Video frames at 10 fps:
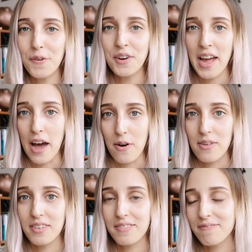For
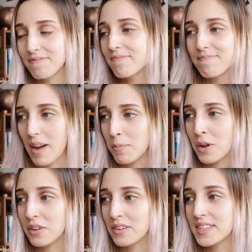now. I'm not